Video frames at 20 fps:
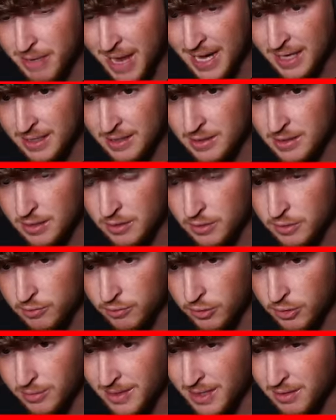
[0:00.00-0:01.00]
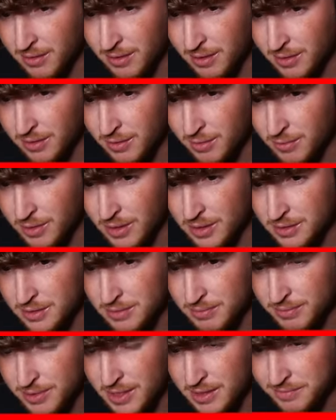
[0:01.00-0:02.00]
back into this room? I don't think there
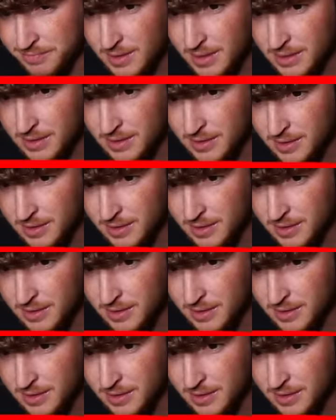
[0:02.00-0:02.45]
was, but let's